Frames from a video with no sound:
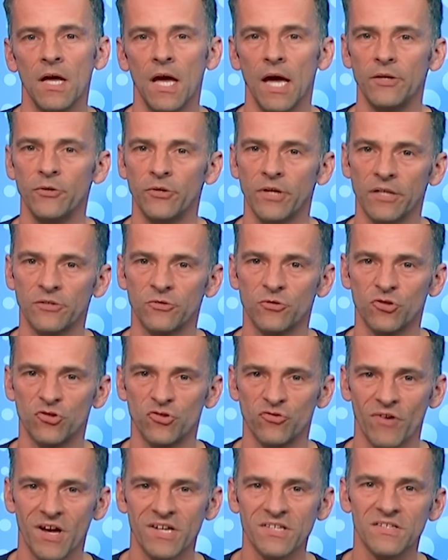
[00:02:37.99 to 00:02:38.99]
and you get
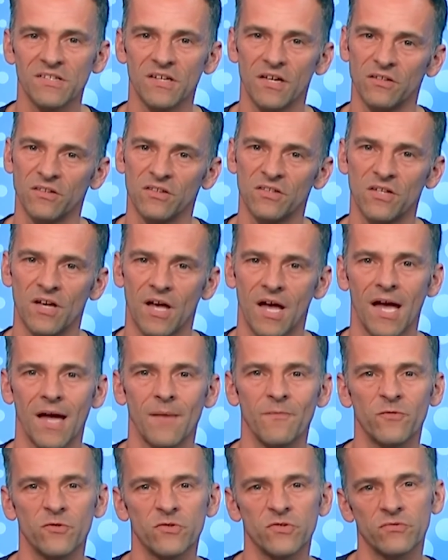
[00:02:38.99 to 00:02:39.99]
trust and
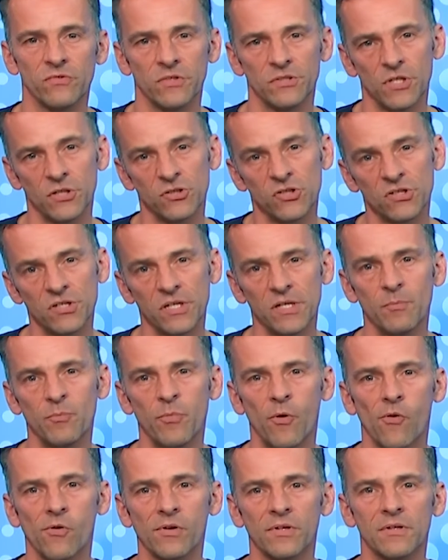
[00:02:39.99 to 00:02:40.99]
time for strategically
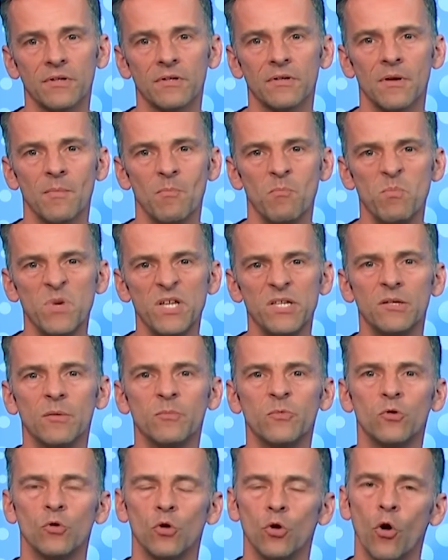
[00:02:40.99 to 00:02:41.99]
important
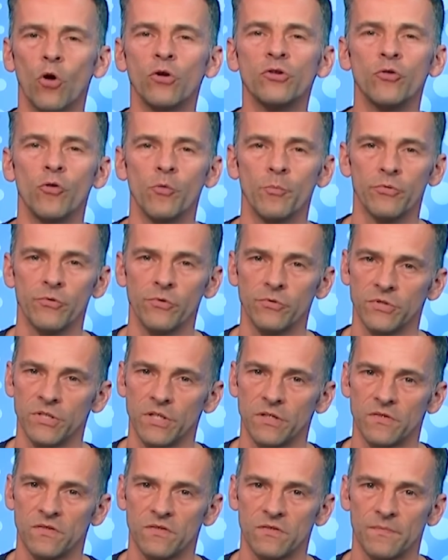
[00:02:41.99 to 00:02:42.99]
medium to long-term
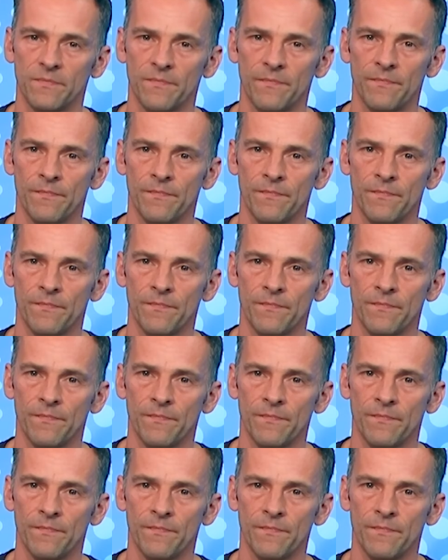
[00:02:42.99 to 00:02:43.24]
projects.